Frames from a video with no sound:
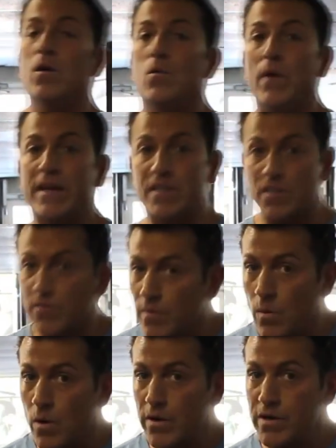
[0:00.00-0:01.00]
rectus
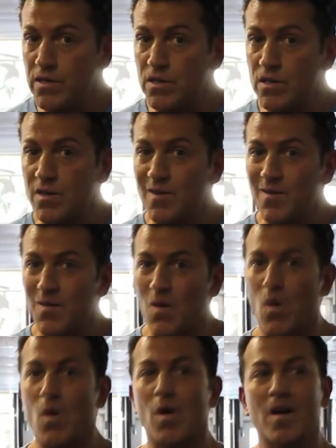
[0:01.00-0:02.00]
femoris,
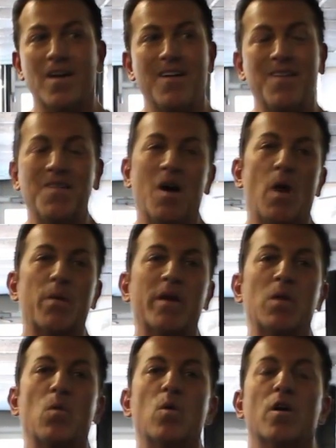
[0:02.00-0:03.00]
or are we going
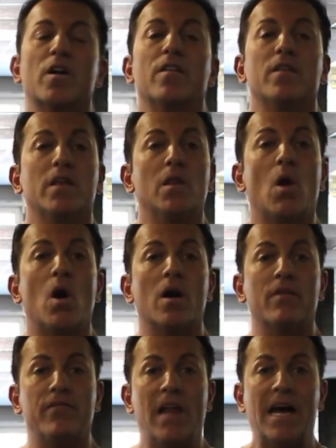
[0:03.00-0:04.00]
to work the long,
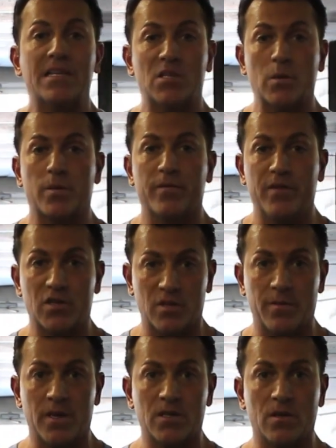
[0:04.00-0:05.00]
flat, superficial
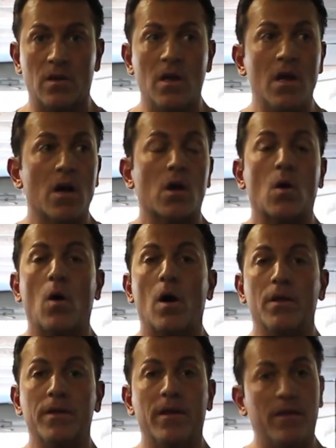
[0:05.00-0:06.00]
muscle
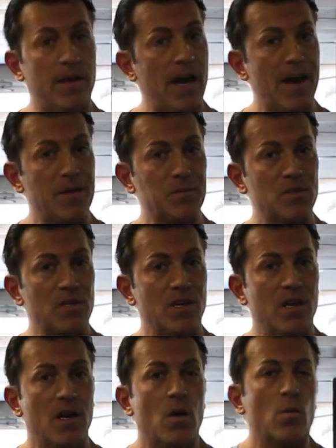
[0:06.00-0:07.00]
called the abs
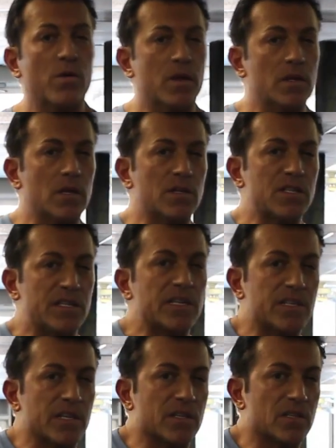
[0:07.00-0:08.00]
with a little
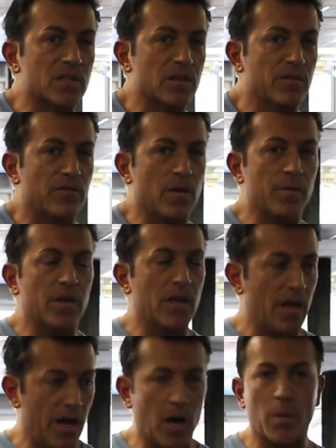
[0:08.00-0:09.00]
assistance from the
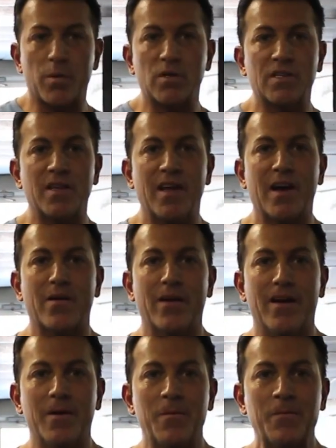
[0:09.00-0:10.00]
helpers in the area?